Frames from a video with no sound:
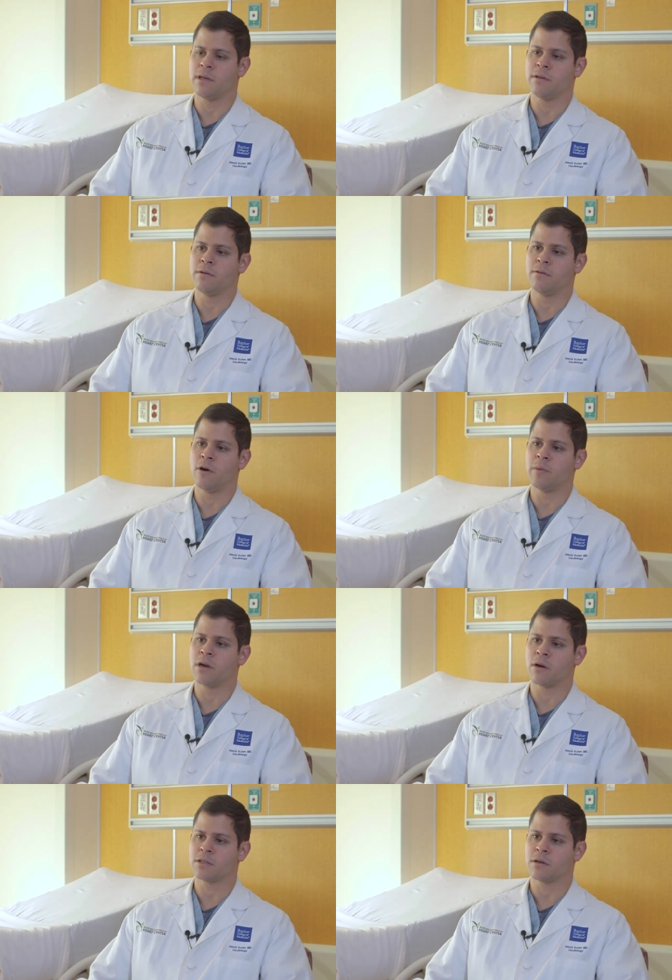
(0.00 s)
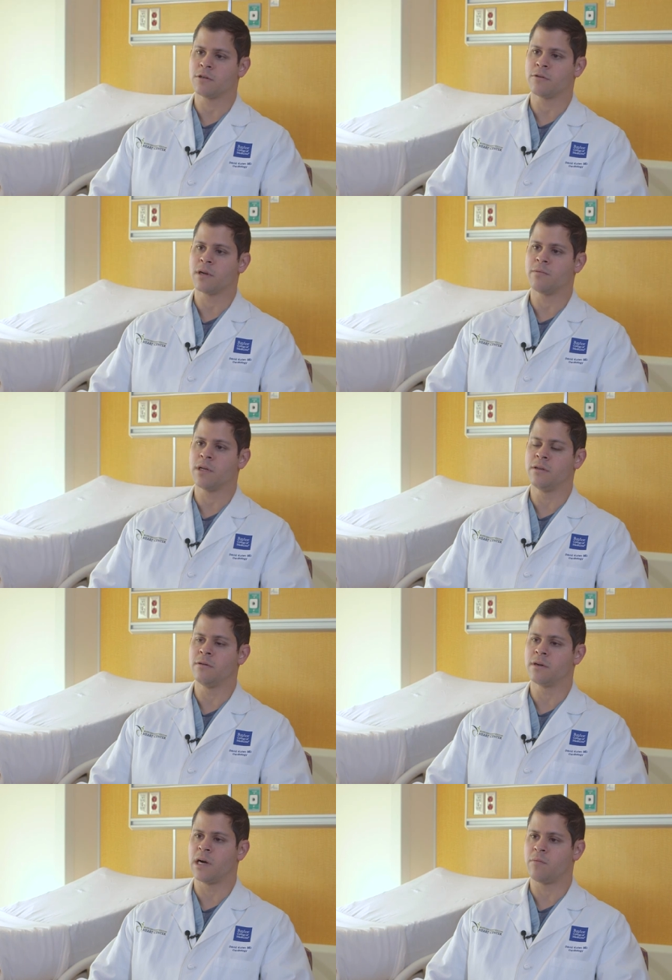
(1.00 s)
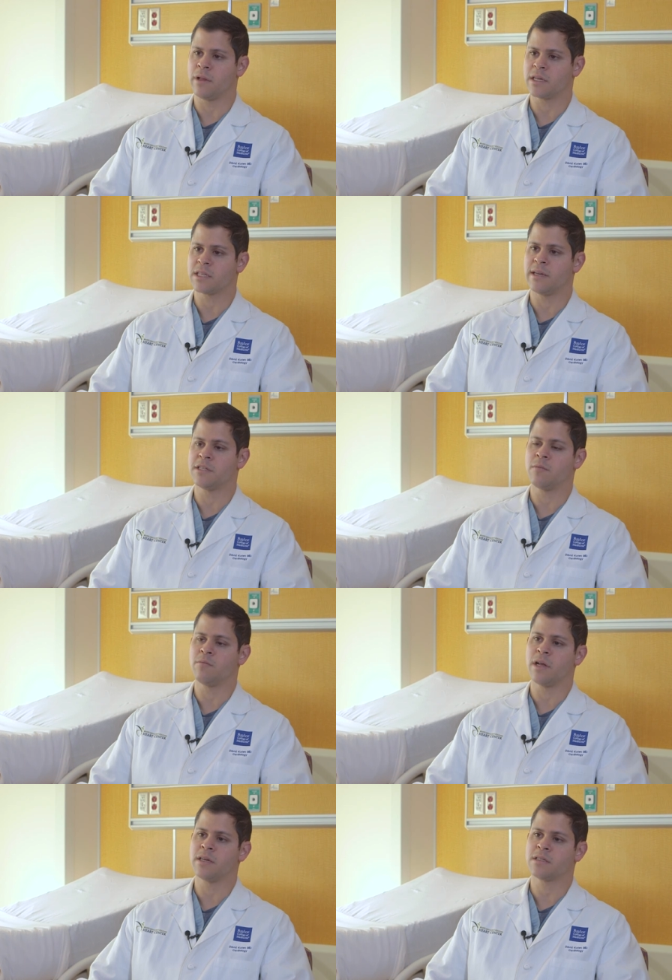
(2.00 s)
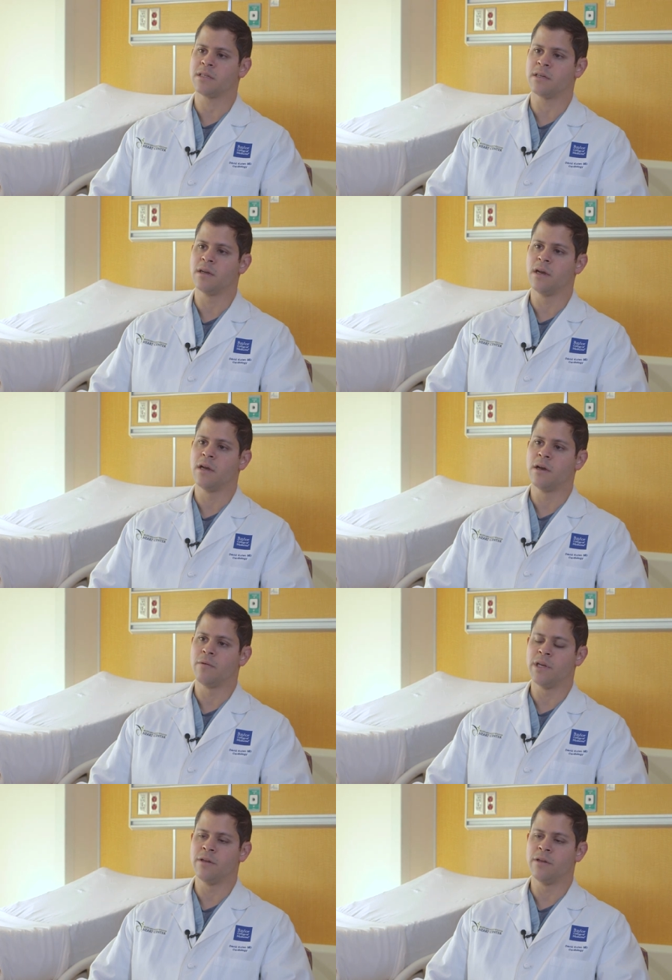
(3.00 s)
We do open heart surgery, we do complex angioplasty, we